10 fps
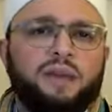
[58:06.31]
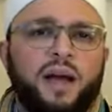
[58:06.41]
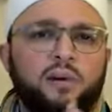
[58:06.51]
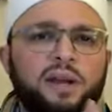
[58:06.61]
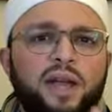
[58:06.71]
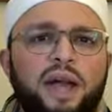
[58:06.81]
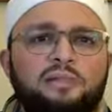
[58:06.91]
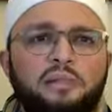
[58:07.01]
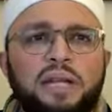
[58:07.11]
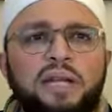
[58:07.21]
I want to have
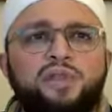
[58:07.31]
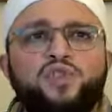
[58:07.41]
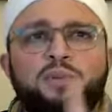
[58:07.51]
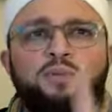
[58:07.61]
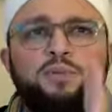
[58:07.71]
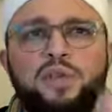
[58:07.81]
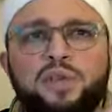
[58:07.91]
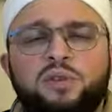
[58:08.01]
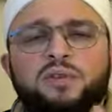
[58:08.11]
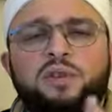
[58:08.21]
a relationship with
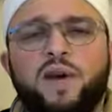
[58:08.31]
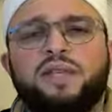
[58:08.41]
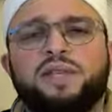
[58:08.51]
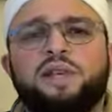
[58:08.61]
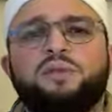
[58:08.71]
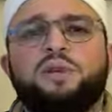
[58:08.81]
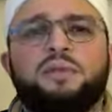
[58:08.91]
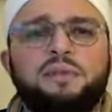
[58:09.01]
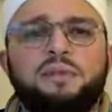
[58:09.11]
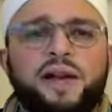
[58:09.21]
You the way that Sayyidina
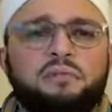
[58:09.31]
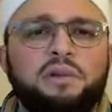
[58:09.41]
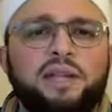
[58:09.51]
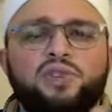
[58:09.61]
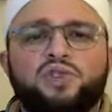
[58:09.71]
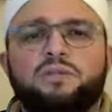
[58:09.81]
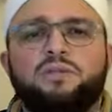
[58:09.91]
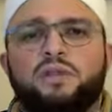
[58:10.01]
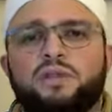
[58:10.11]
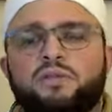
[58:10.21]
Ibrahim had a relationship
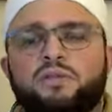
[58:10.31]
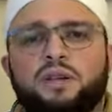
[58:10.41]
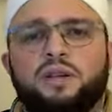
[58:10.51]
with You.